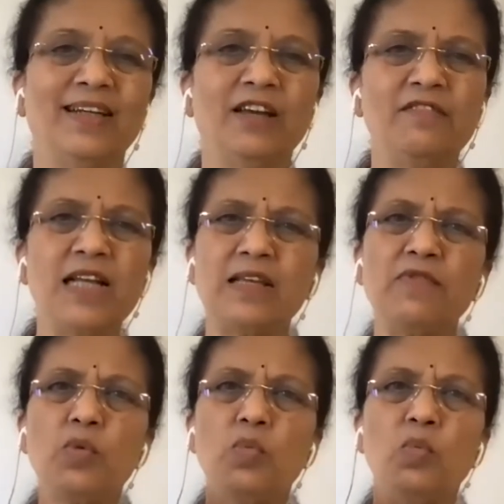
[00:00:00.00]
If there's
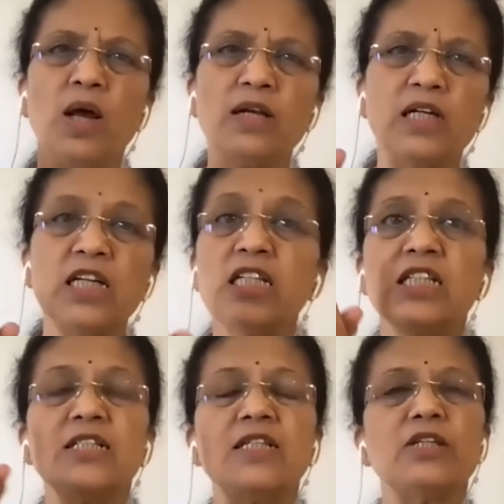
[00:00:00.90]
even one
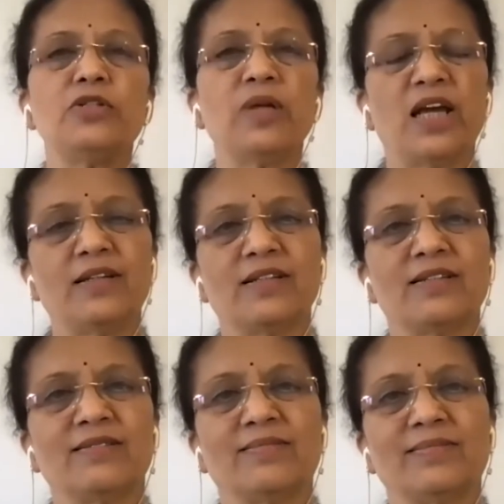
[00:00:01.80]
creature that you hate,
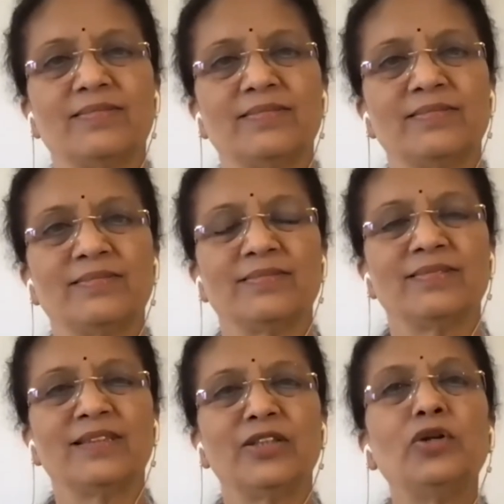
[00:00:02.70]

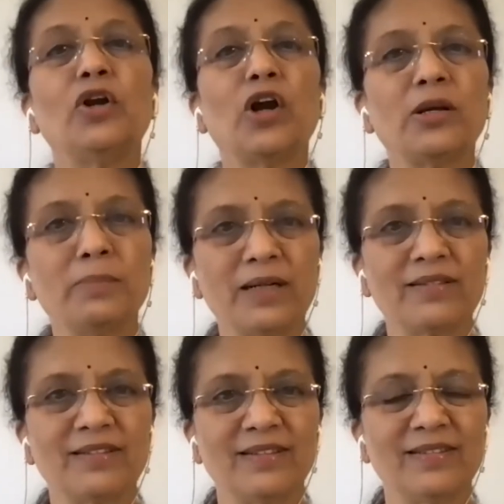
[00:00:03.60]
you're not a
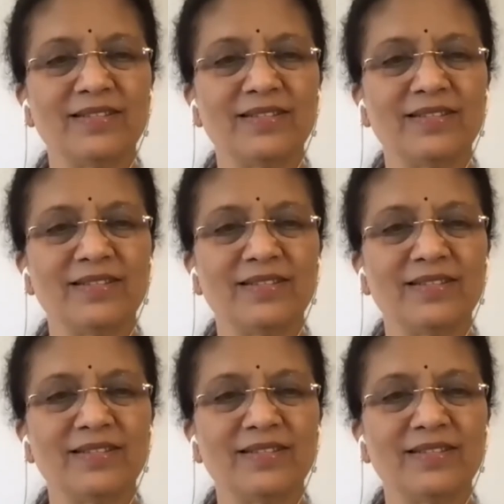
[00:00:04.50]
bhakta.